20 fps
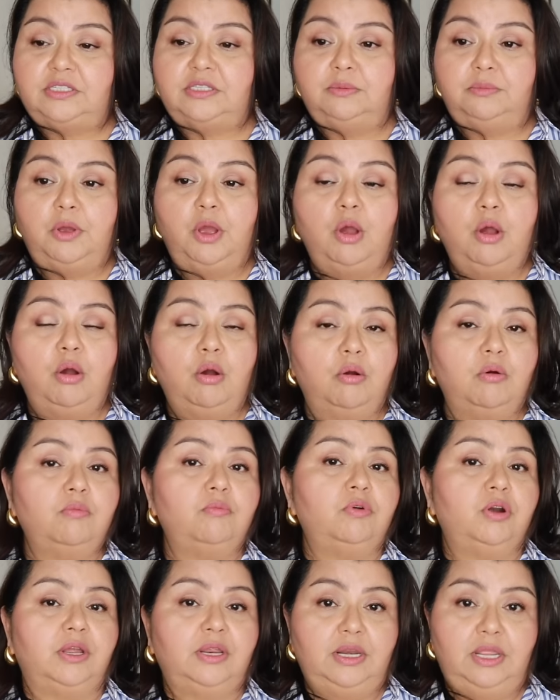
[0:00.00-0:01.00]
some
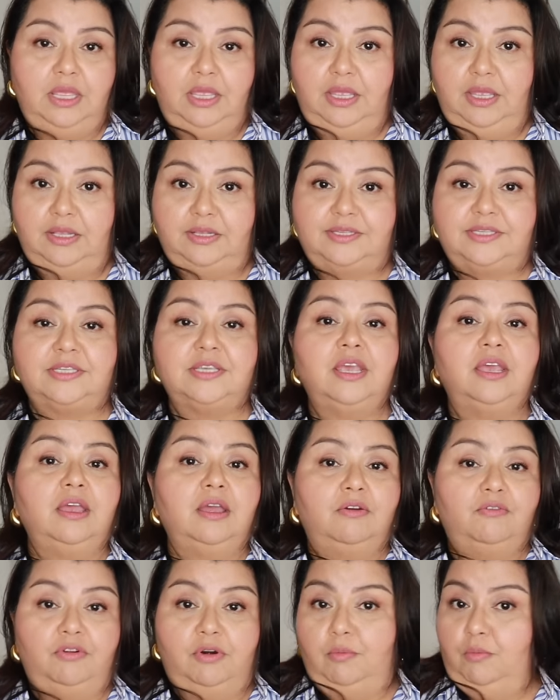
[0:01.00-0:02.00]
home run hits
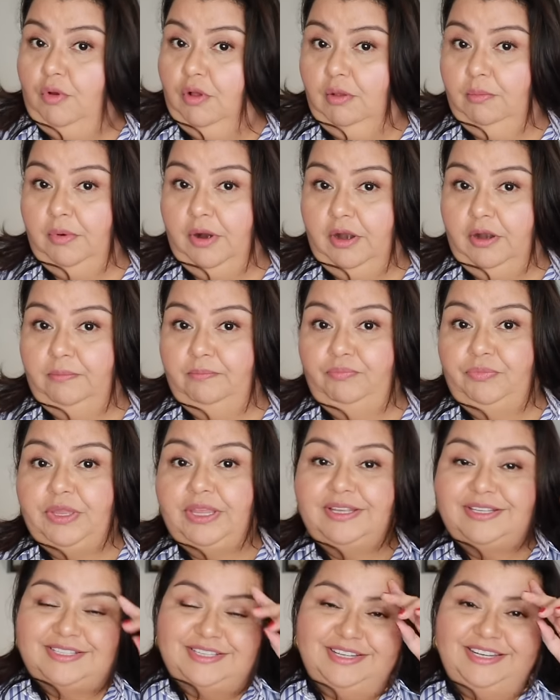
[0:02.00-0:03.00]
from Walmart.
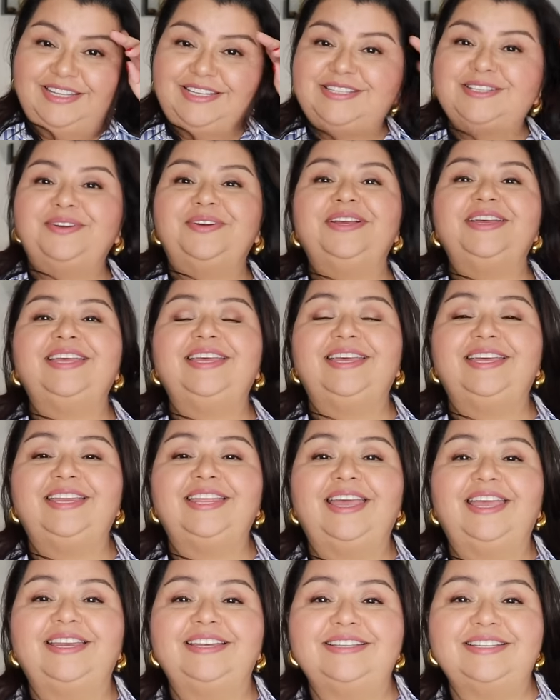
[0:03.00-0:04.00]
So let's go
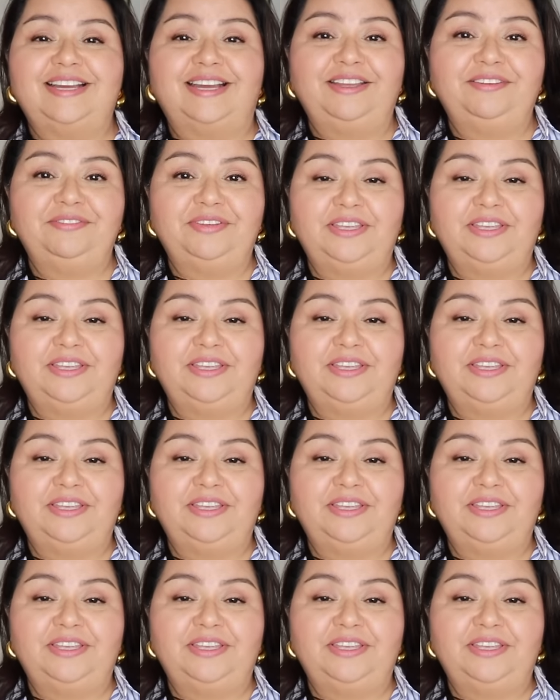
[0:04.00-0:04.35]
ahead and dive